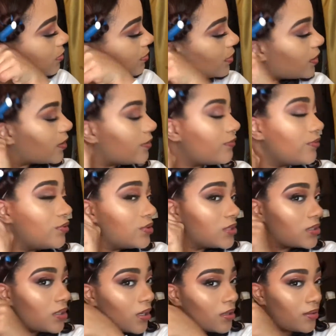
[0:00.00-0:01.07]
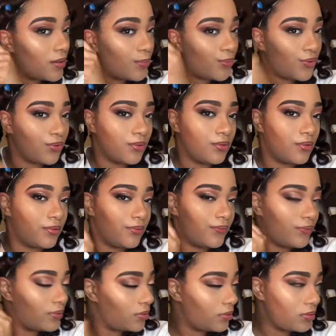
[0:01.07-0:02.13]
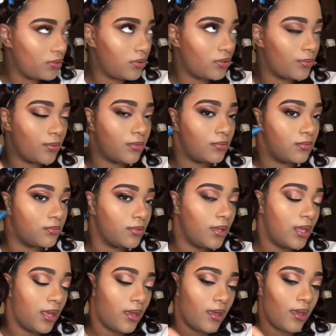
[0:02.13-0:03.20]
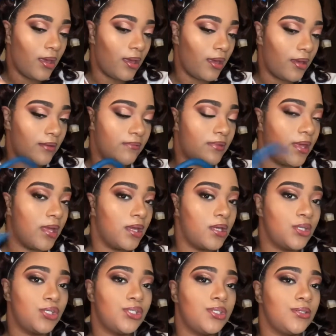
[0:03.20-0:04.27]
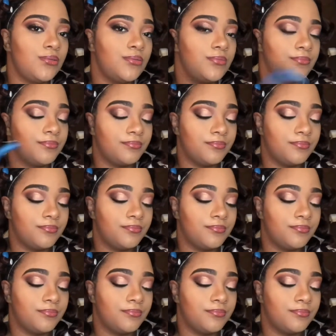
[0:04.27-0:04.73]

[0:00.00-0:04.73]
But if you just cut them off, you won't have that issue.